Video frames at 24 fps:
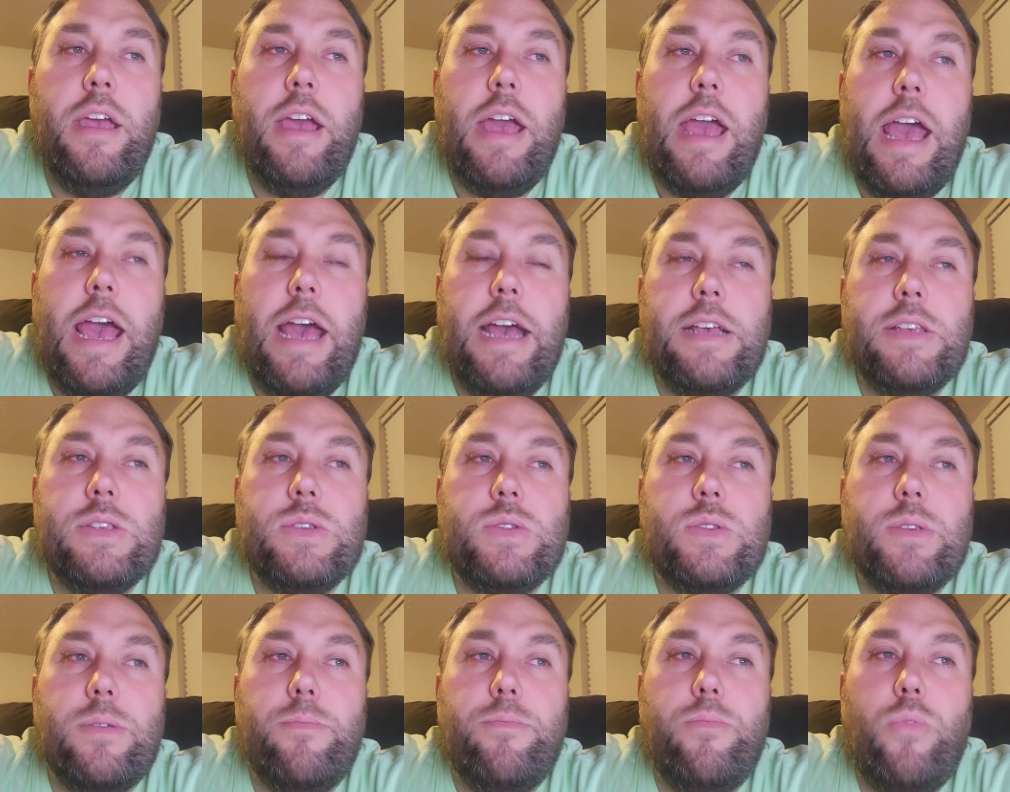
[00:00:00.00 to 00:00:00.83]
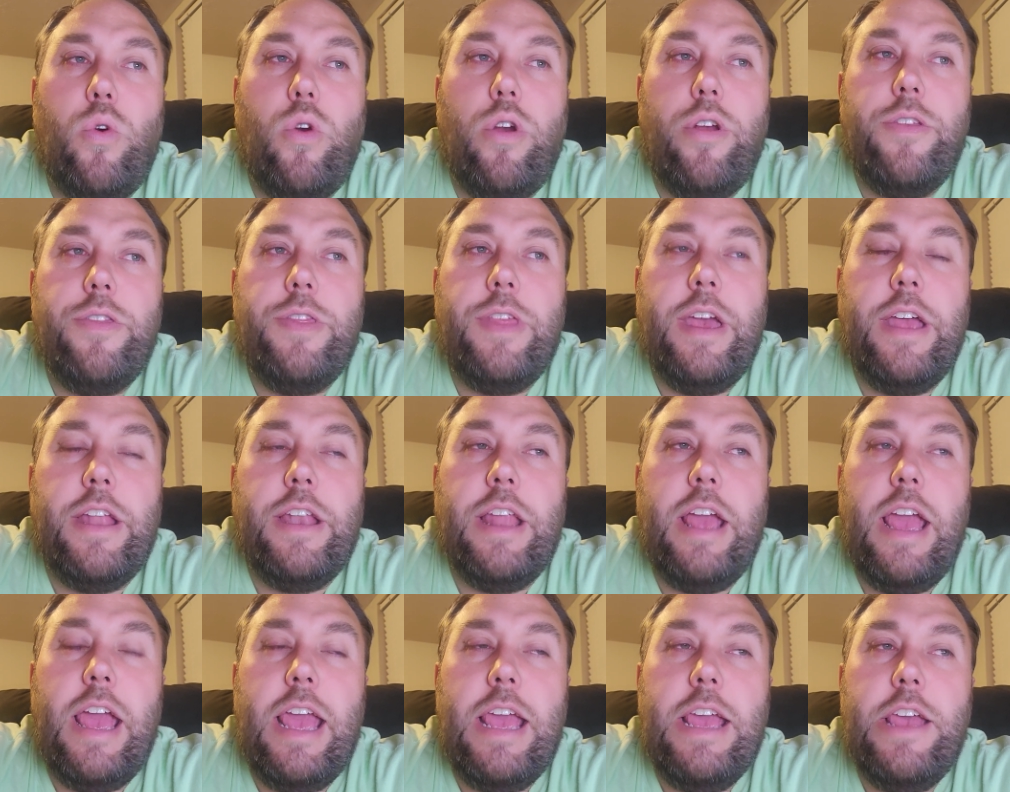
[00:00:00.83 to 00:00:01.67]
has more than
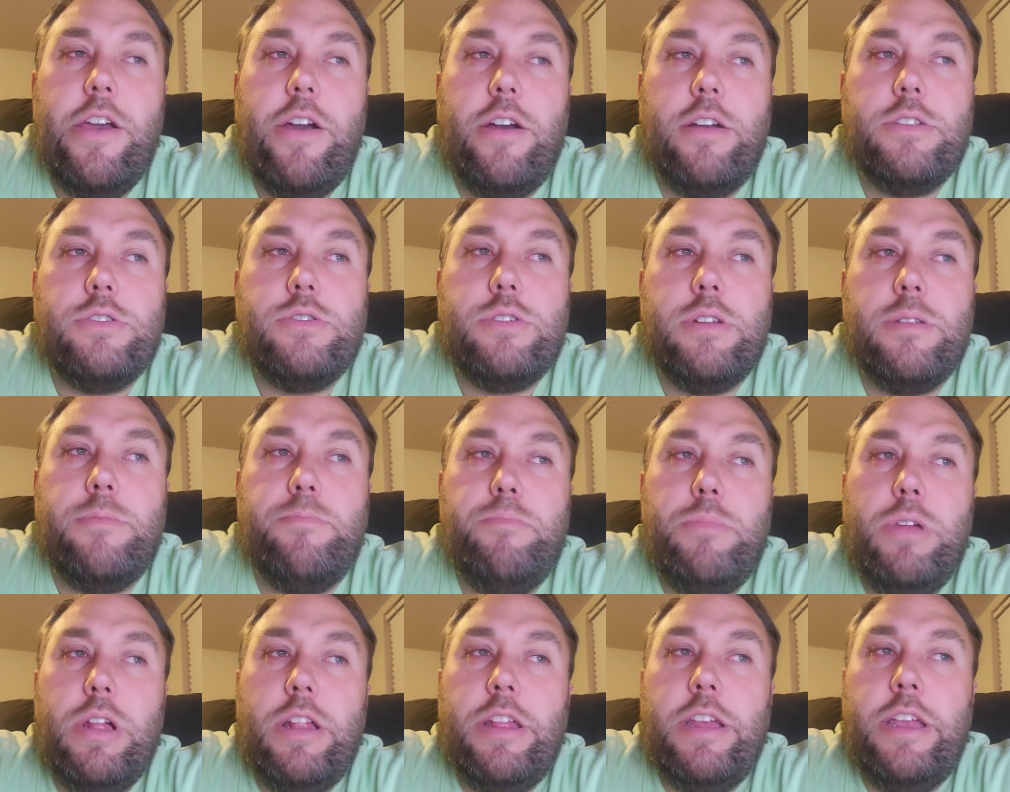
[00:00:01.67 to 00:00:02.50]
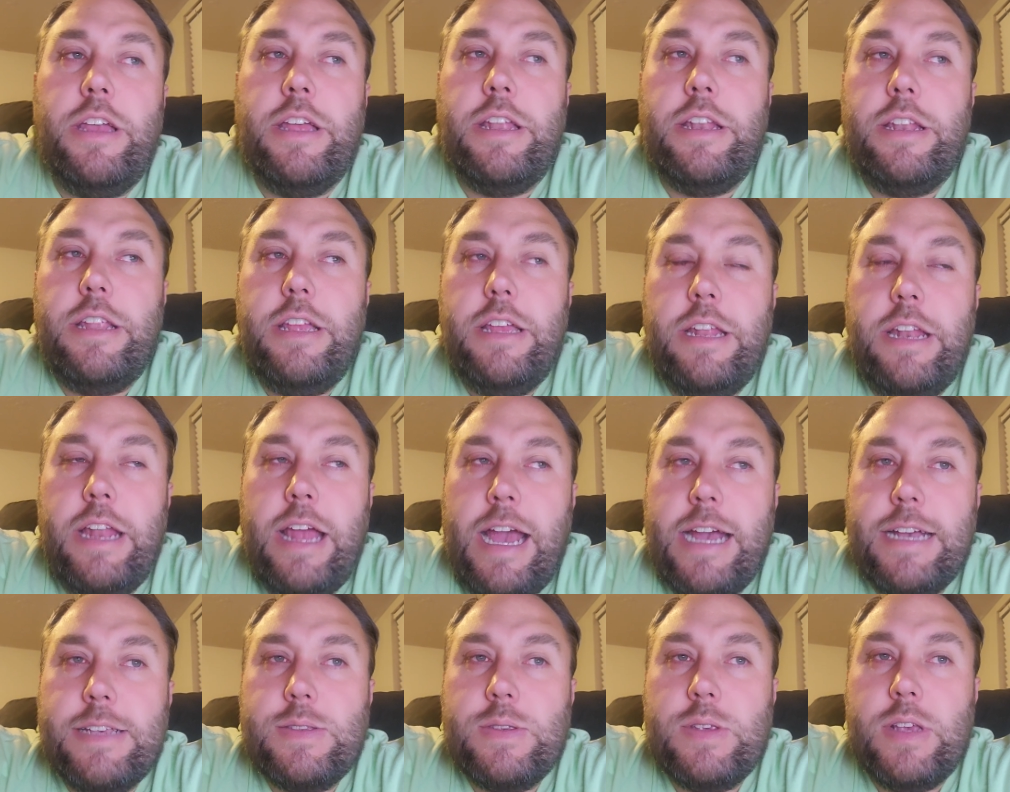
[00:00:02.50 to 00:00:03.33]
800 million in
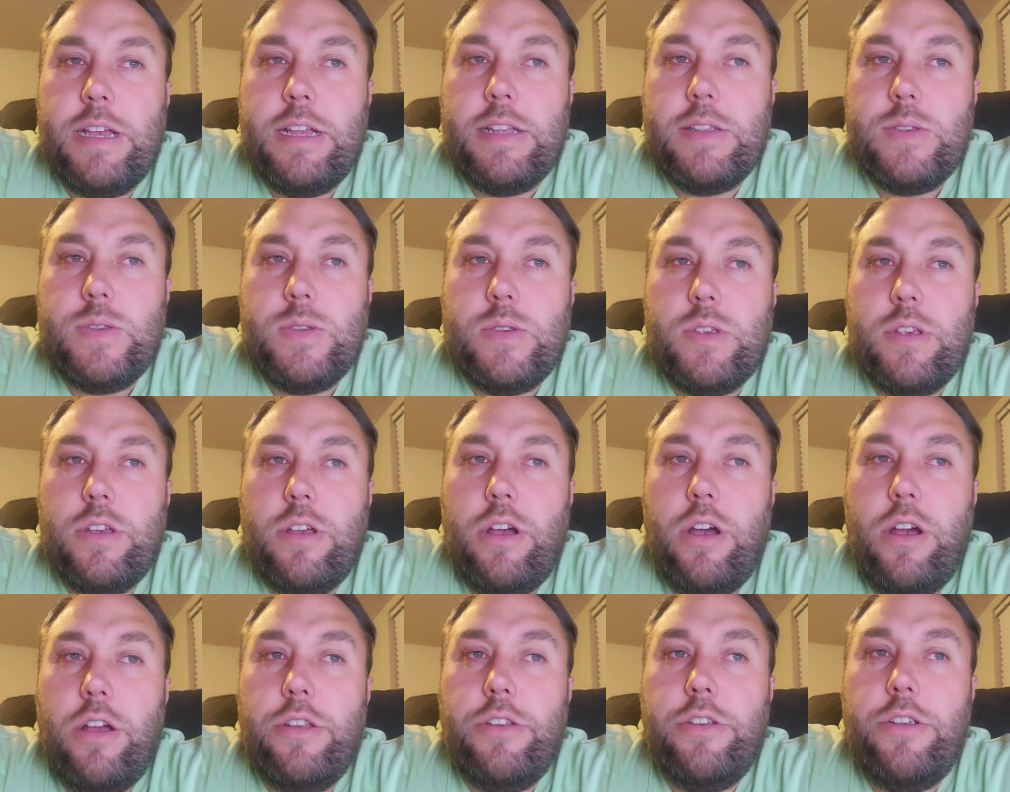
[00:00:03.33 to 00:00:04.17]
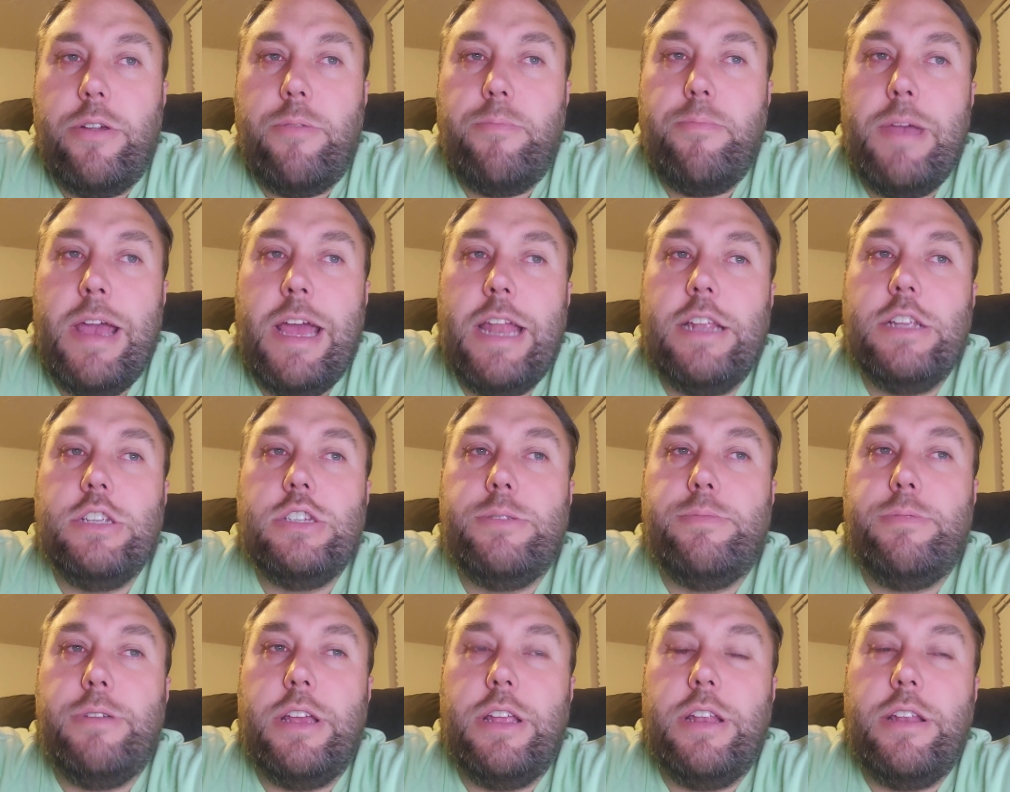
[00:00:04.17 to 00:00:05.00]
assets under
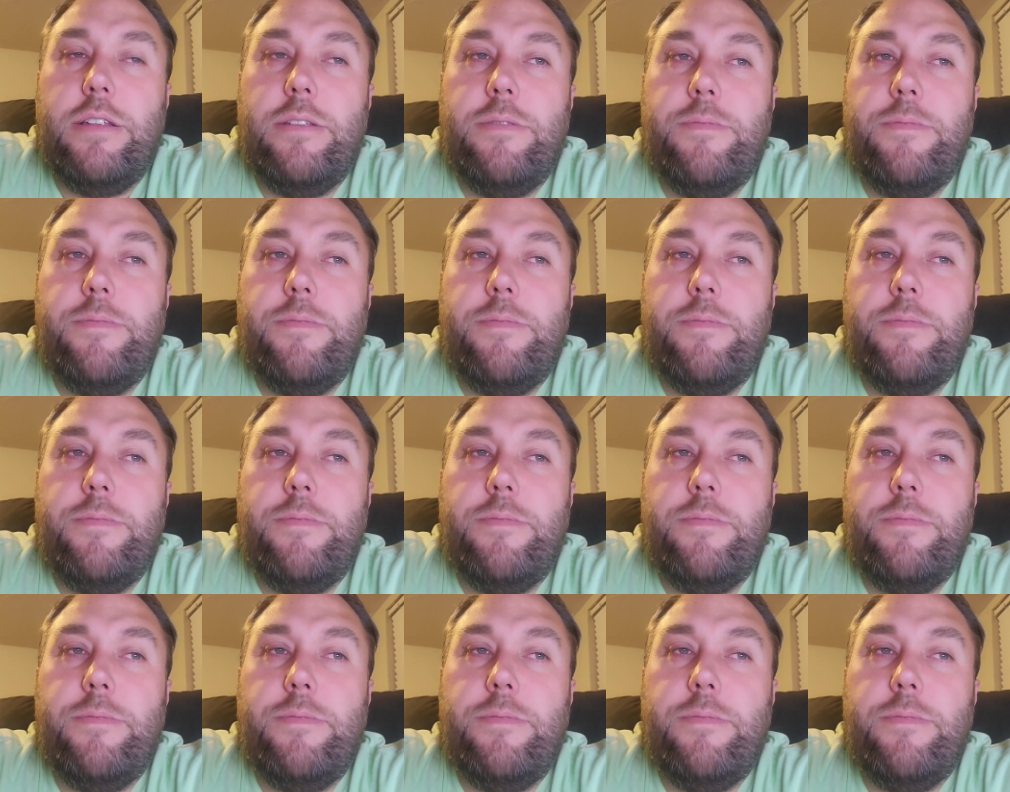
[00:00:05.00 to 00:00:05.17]
management